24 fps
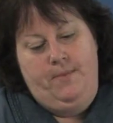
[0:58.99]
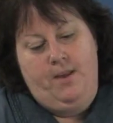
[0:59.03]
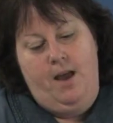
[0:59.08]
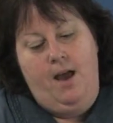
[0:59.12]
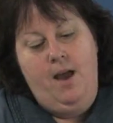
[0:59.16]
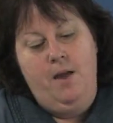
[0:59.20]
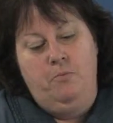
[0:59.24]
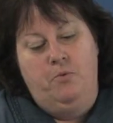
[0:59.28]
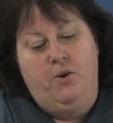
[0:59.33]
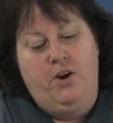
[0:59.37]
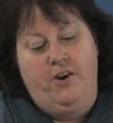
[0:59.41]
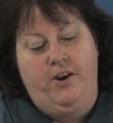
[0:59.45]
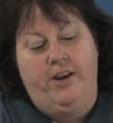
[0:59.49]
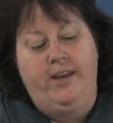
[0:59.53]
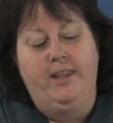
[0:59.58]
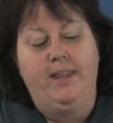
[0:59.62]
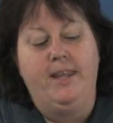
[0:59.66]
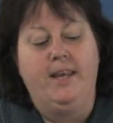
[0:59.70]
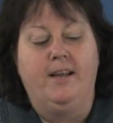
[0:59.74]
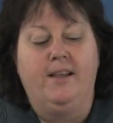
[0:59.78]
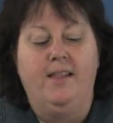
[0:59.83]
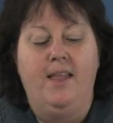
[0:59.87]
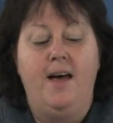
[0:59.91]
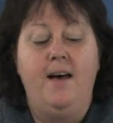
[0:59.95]
I'm wearing the
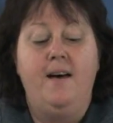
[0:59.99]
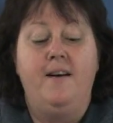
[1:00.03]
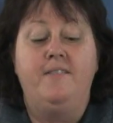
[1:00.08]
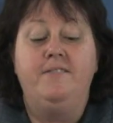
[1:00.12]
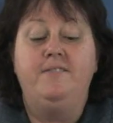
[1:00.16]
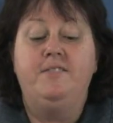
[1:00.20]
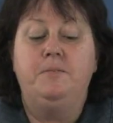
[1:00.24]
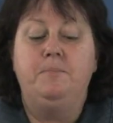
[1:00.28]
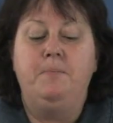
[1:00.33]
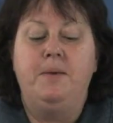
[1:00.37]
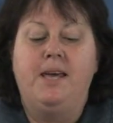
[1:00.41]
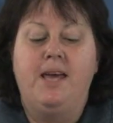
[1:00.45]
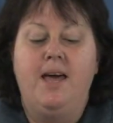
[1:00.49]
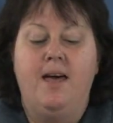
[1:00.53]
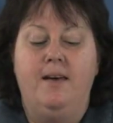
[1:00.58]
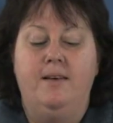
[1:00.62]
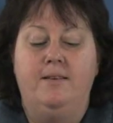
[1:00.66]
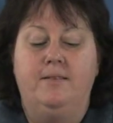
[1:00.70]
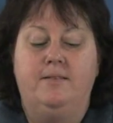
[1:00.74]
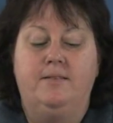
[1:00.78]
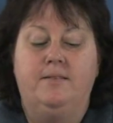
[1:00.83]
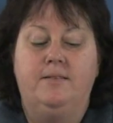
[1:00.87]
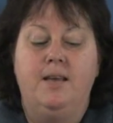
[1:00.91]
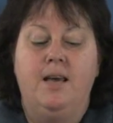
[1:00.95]
gloves
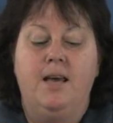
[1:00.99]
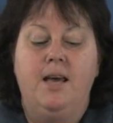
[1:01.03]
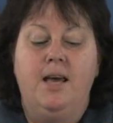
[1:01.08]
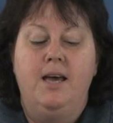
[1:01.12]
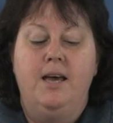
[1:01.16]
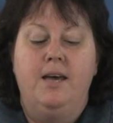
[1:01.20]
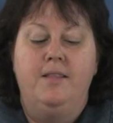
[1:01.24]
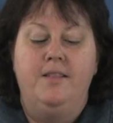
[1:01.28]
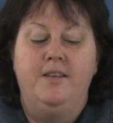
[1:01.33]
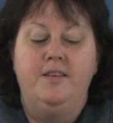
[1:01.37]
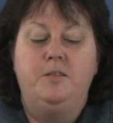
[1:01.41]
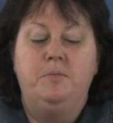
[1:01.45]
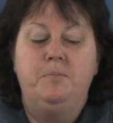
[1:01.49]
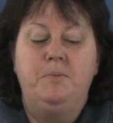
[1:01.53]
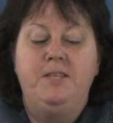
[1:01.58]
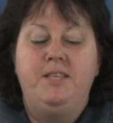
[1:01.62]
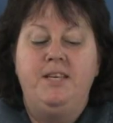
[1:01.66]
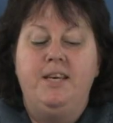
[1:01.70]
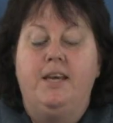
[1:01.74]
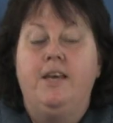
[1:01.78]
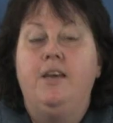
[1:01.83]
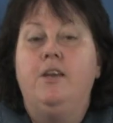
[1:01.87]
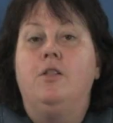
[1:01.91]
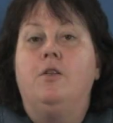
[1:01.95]
because this
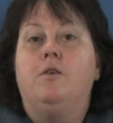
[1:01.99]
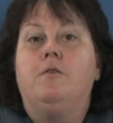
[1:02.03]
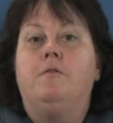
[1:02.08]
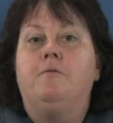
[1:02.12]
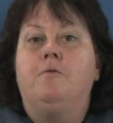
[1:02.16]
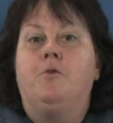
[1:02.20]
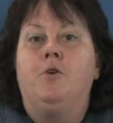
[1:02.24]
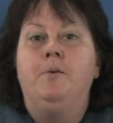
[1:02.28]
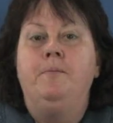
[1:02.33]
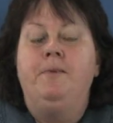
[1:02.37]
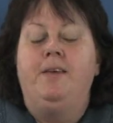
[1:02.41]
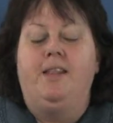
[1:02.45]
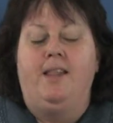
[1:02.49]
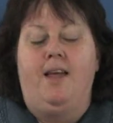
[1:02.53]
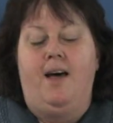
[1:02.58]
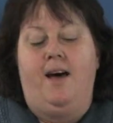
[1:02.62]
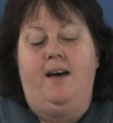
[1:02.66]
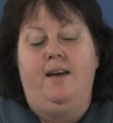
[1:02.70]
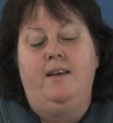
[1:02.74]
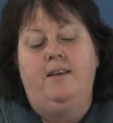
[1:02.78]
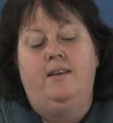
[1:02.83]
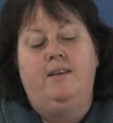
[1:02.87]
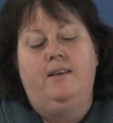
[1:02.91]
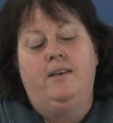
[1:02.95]
particular
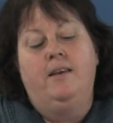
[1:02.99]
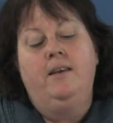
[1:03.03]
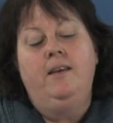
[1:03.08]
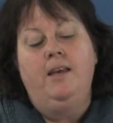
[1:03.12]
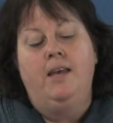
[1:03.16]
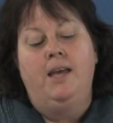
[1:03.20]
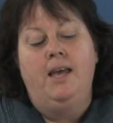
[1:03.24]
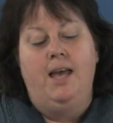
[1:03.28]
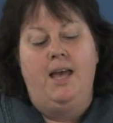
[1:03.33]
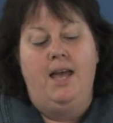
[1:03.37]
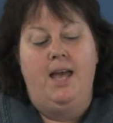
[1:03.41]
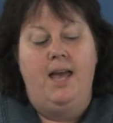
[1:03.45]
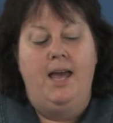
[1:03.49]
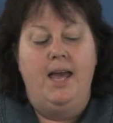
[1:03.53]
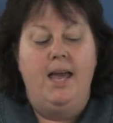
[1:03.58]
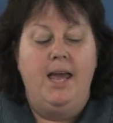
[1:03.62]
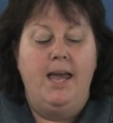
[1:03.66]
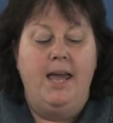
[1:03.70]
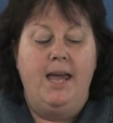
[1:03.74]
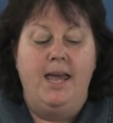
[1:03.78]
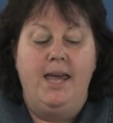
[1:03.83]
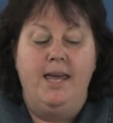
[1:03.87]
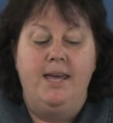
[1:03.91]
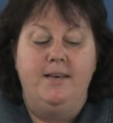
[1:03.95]
formula
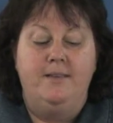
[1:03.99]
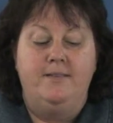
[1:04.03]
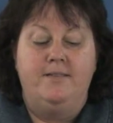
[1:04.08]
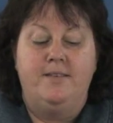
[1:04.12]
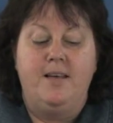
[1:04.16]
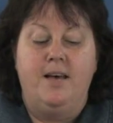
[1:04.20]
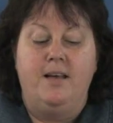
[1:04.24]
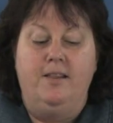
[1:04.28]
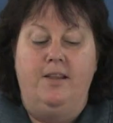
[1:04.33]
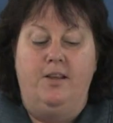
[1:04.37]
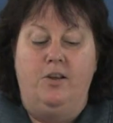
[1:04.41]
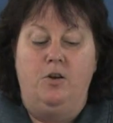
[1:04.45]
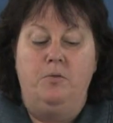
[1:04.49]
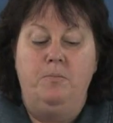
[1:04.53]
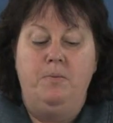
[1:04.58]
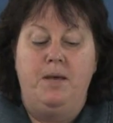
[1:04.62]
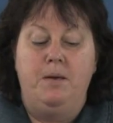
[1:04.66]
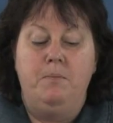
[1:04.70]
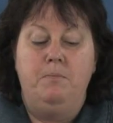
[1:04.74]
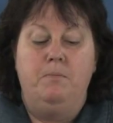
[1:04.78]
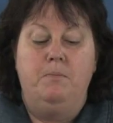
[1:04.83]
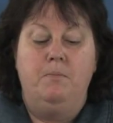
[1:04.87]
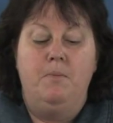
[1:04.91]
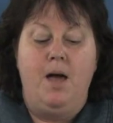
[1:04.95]
is a little
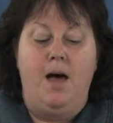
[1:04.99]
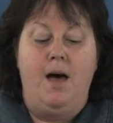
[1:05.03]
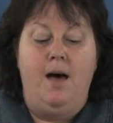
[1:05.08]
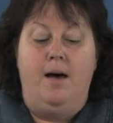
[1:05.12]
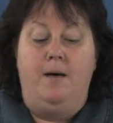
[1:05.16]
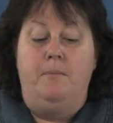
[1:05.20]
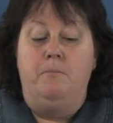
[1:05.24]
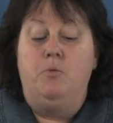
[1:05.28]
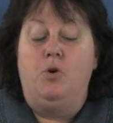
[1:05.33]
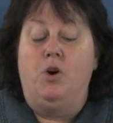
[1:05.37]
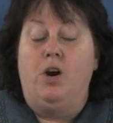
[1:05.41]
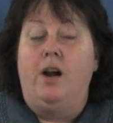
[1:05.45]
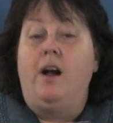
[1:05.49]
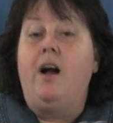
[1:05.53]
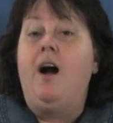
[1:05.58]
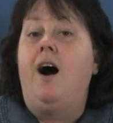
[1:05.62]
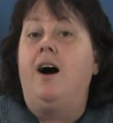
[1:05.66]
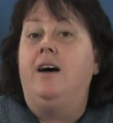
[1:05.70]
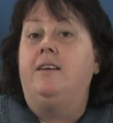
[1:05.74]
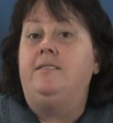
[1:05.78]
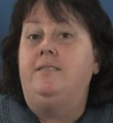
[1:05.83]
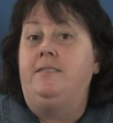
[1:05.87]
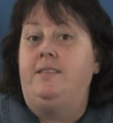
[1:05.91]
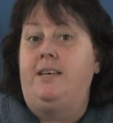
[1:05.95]
bit more
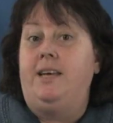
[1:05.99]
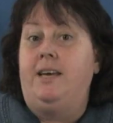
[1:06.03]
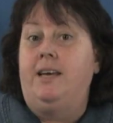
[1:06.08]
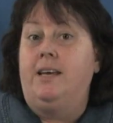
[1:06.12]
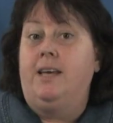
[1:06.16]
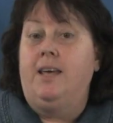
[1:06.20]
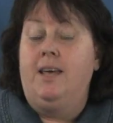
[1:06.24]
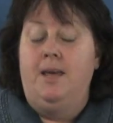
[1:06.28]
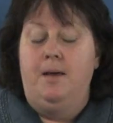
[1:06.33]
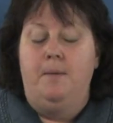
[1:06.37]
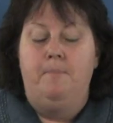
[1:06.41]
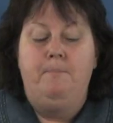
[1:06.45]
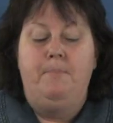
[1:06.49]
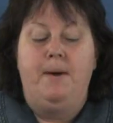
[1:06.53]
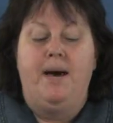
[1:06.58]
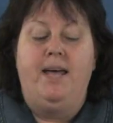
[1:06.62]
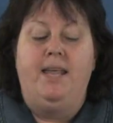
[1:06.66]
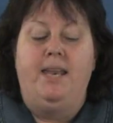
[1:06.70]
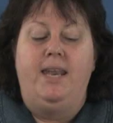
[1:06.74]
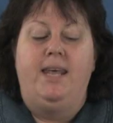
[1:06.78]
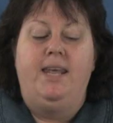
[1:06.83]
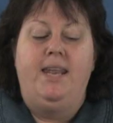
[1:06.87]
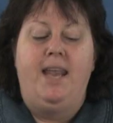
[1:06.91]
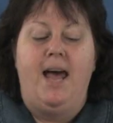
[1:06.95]
caustic,
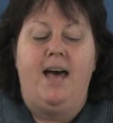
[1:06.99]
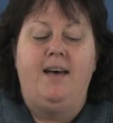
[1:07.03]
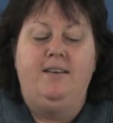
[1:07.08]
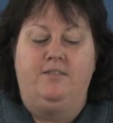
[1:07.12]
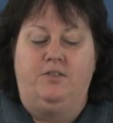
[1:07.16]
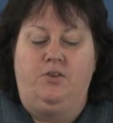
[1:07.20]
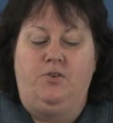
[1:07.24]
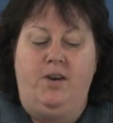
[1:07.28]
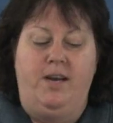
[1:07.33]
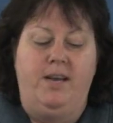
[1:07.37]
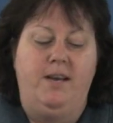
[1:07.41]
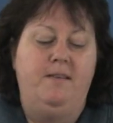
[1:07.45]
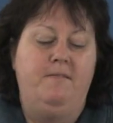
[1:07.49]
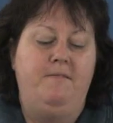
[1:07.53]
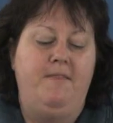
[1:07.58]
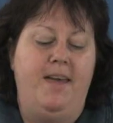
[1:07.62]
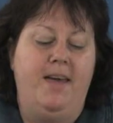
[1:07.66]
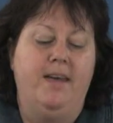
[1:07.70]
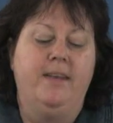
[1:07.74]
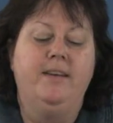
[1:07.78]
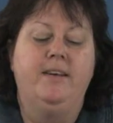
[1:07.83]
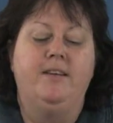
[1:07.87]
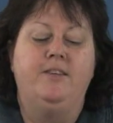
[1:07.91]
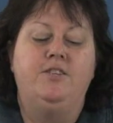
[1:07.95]
but it has great
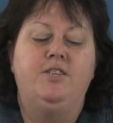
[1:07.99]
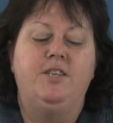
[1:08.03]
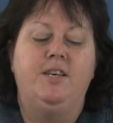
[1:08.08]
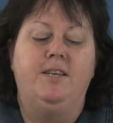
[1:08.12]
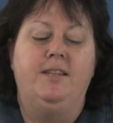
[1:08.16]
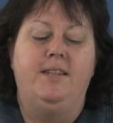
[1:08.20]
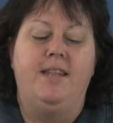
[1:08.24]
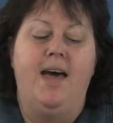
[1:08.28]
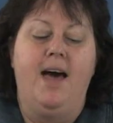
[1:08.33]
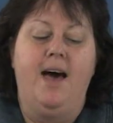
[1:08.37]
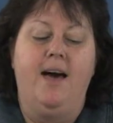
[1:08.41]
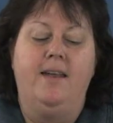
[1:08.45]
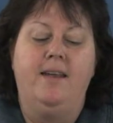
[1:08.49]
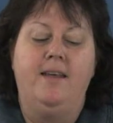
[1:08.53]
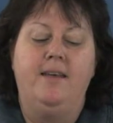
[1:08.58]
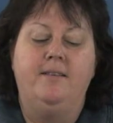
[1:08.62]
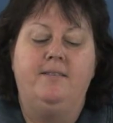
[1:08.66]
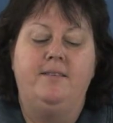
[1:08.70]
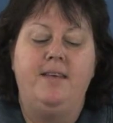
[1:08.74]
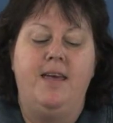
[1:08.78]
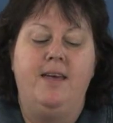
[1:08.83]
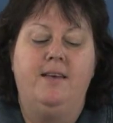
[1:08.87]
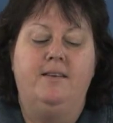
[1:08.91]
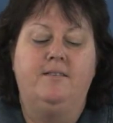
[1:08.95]
advantage in that it
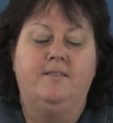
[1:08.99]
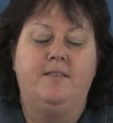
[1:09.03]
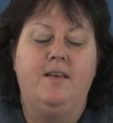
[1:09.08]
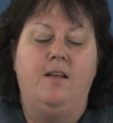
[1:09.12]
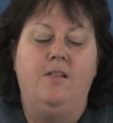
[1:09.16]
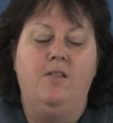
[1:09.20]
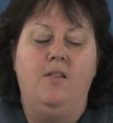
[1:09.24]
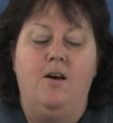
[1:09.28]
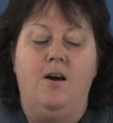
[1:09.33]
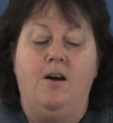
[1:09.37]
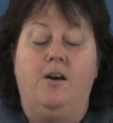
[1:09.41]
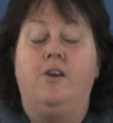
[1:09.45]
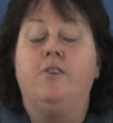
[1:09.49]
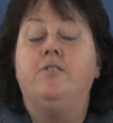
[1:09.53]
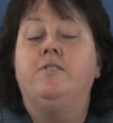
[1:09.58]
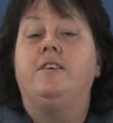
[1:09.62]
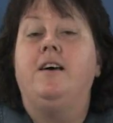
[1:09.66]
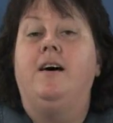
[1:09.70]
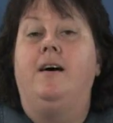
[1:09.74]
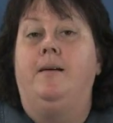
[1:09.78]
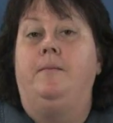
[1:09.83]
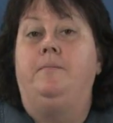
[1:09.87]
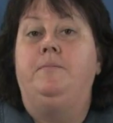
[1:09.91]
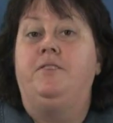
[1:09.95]
takes a longer
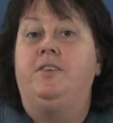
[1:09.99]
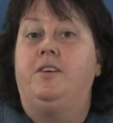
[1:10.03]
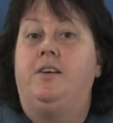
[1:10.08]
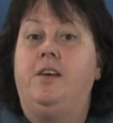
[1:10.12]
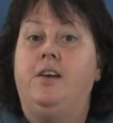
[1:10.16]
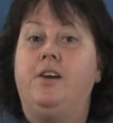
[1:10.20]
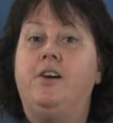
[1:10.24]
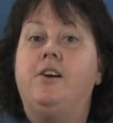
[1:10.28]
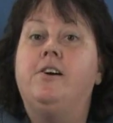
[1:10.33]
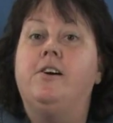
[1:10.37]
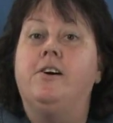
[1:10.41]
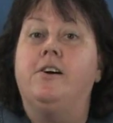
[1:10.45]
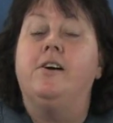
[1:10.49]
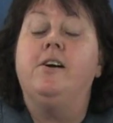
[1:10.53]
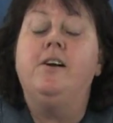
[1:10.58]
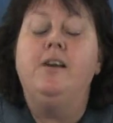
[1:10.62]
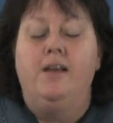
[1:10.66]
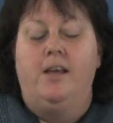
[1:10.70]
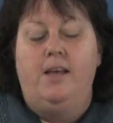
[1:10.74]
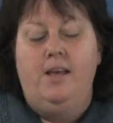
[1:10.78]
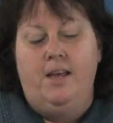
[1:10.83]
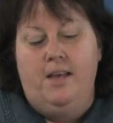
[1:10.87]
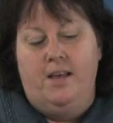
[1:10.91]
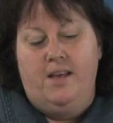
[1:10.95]
time to cure,
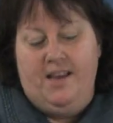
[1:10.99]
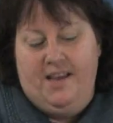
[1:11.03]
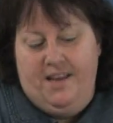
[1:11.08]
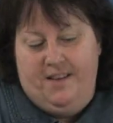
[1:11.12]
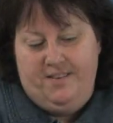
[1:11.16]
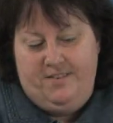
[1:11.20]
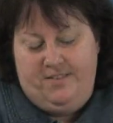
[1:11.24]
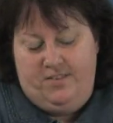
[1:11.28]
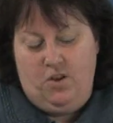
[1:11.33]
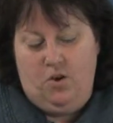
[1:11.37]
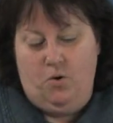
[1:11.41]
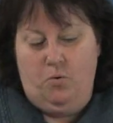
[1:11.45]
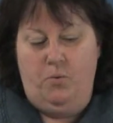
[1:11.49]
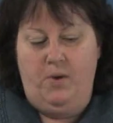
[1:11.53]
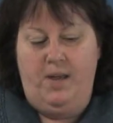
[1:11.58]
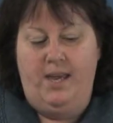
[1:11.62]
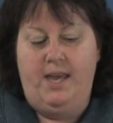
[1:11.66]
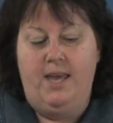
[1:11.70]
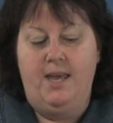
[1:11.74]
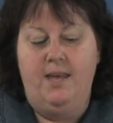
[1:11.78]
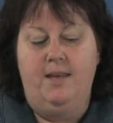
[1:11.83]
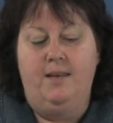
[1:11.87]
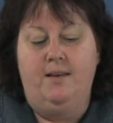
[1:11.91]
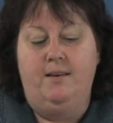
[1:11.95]
so we
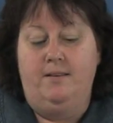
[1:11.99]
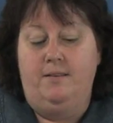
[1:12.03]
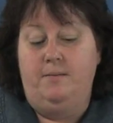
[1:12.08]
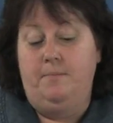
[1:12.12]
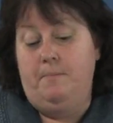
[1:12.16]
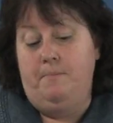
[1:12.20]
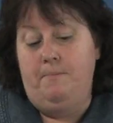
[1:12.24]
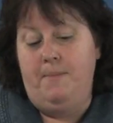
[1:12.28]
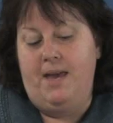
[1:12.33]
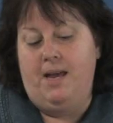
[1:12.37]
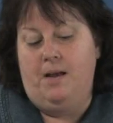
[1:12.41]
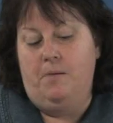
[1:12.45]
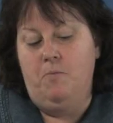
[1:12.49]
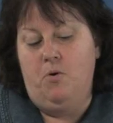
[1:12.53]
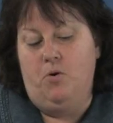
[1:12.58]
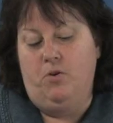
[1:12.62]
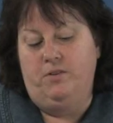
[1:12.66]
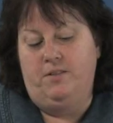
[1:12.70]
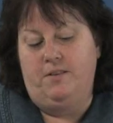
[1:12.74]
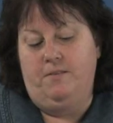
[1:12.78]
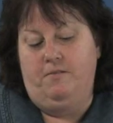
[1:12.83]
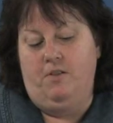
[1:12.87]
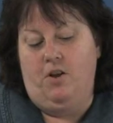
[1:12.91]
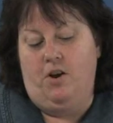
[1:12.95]
can make
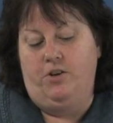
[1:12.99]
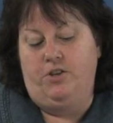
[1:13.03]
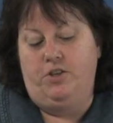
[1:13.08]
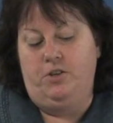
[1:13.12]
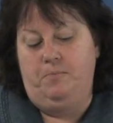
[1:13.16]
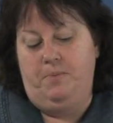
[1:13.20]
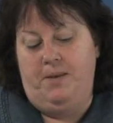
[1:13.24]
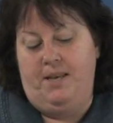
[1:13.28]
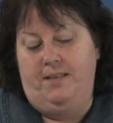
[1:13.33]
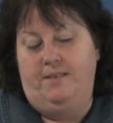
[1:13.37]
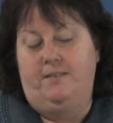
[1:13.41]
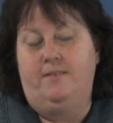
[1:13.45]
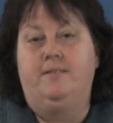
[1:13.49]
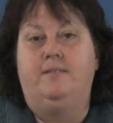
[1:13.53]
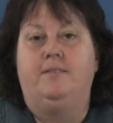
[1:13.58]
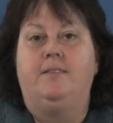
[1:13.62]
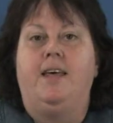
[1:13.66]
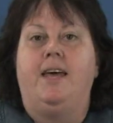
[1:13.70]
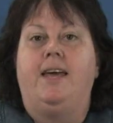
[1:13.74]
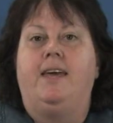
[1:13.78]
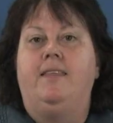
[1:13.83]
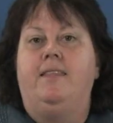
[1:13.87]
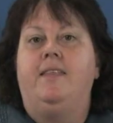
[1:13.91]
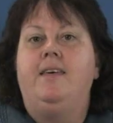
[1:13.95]
molds of larger pieces
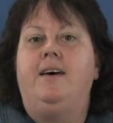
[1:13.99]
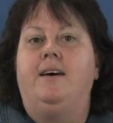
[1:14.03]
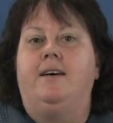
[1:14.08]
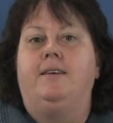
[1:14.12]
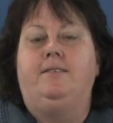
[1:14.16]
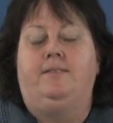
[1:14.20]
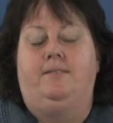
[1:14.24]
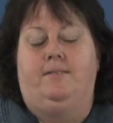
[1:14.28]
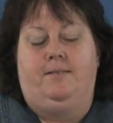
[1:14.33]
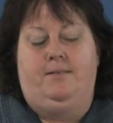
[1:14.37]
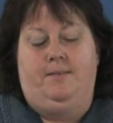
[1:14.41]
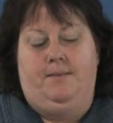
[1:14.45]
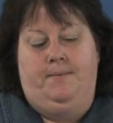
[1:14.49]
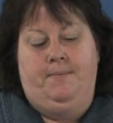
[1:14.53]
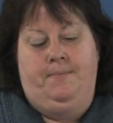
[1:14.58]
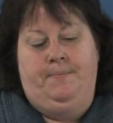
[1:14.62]
like this.